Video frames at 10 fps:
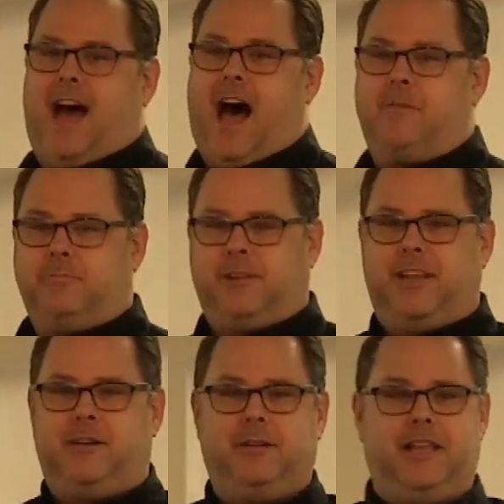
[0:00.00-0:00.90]
I'm
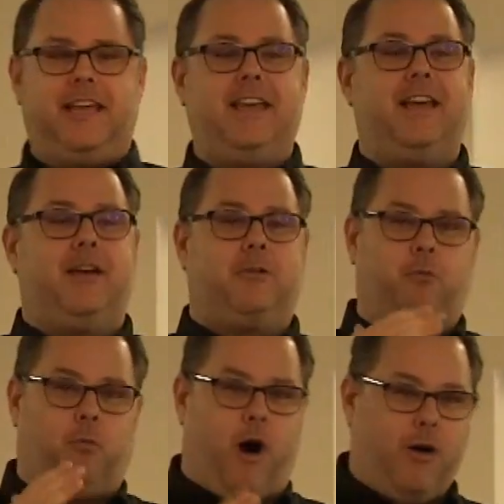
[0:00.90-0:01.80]
literally
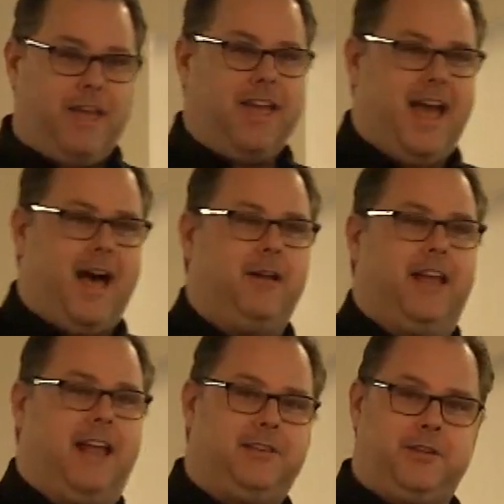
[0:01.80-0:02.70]
walking
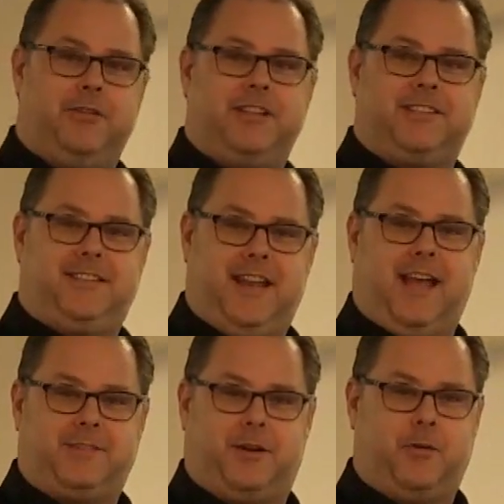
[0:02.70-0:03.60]
out into this
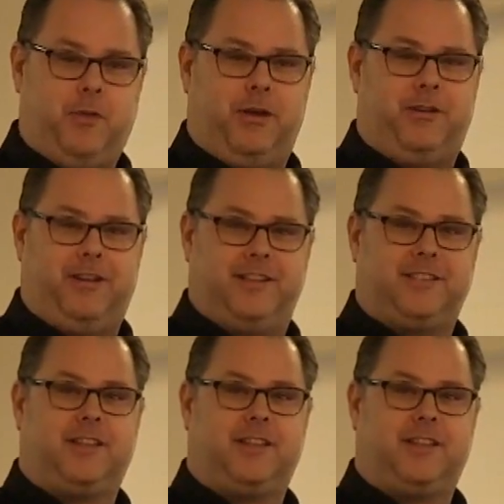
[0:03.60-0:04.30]
desert or wilderness,